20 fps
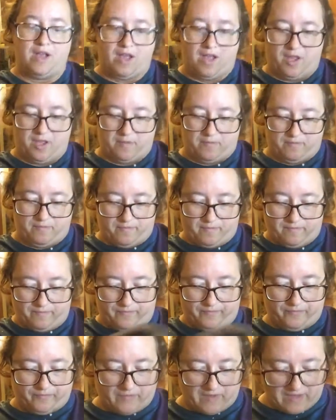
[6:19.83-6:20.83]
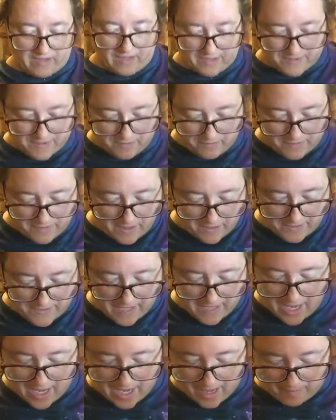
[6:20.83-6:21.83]
because um, it was on
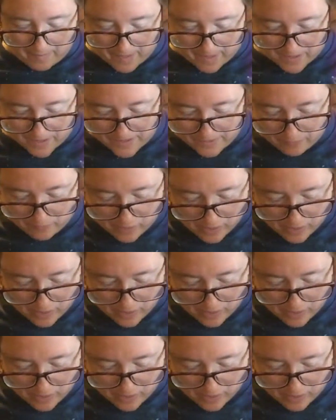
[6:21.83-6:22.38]
top and it's